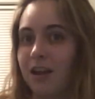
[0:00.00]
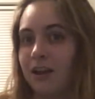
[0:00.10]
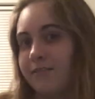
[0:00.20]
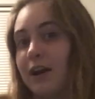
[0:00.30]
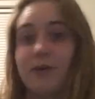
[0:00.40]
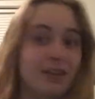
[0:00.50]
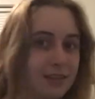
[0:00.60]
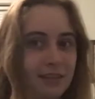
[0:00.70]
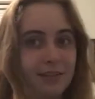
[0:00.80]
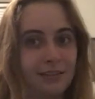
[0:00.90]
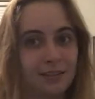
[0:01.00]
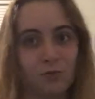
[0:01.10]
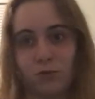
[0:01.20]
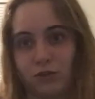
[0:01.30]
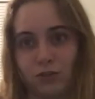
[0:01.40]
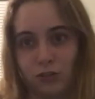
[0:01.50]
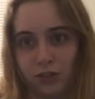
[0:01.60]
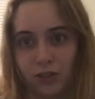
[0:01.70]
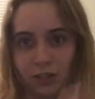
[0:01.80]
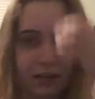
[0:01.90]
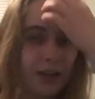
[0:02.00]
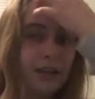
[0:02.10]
of how he thinks the world should look.